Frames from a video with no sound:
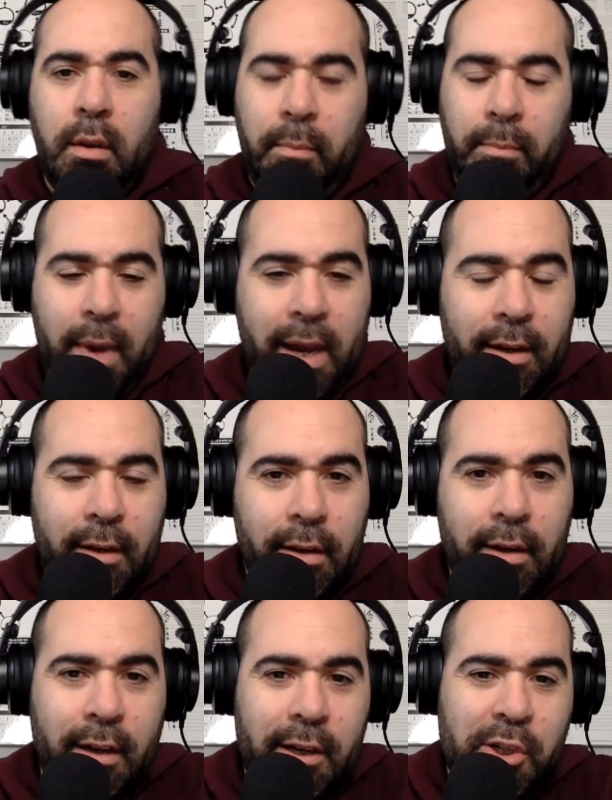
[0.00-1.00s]

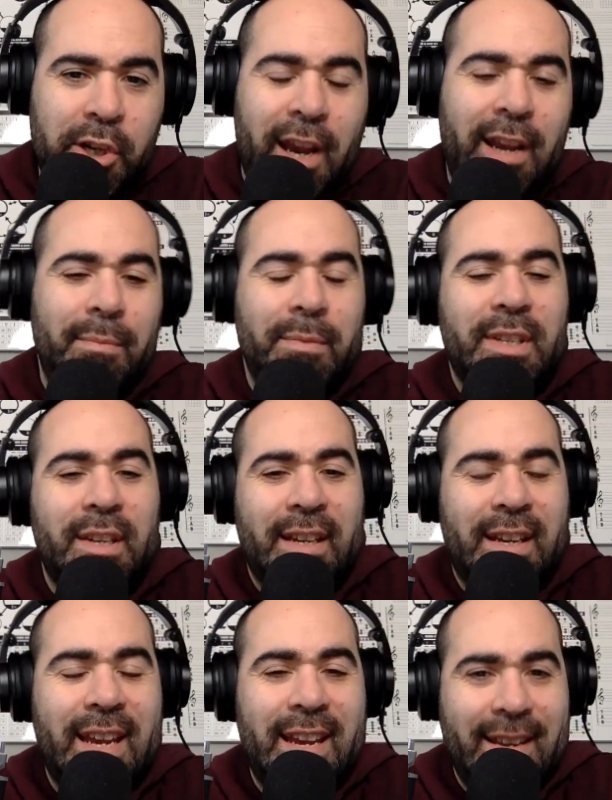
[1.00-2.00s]
Maynard James
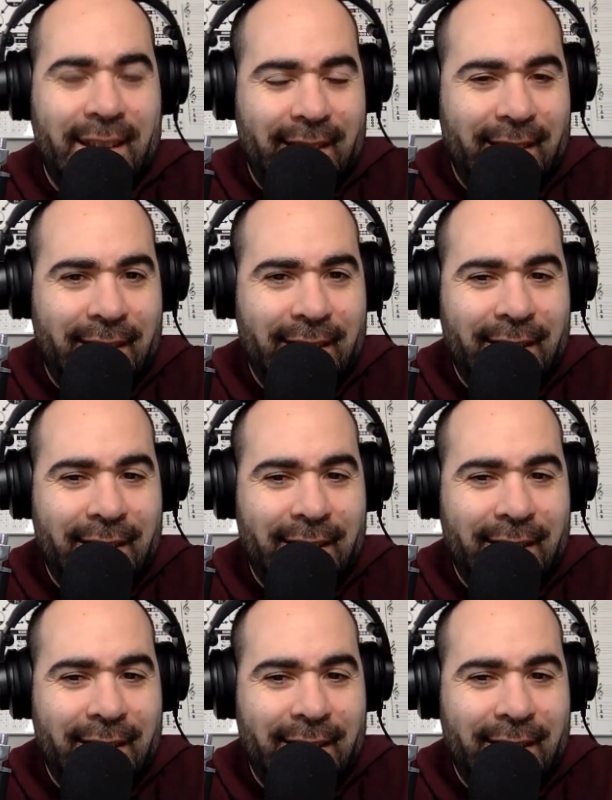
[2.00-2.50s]
Keenan,